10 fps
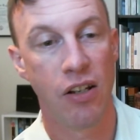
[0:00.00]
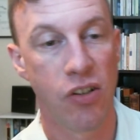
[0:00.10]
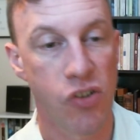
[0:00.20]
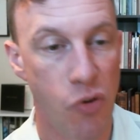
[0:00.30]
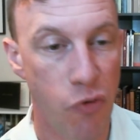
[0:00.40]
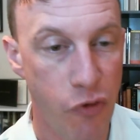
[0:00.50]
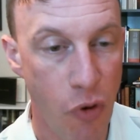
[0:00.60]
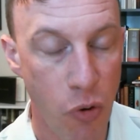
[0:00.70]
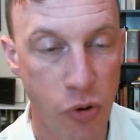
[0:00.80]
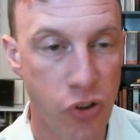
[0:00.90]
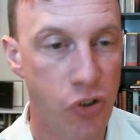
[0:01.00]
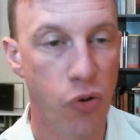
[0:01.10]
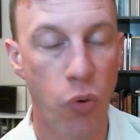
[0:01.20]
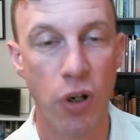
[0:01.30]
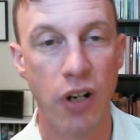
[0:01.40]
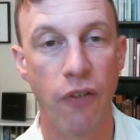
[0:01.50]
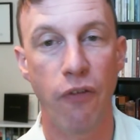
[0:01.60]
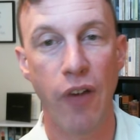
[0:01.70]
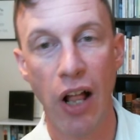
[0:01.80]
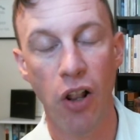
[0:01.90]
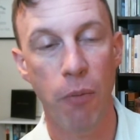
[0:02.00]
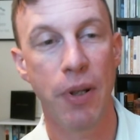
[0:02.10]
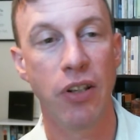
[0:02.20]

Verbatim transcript: So folks who are developing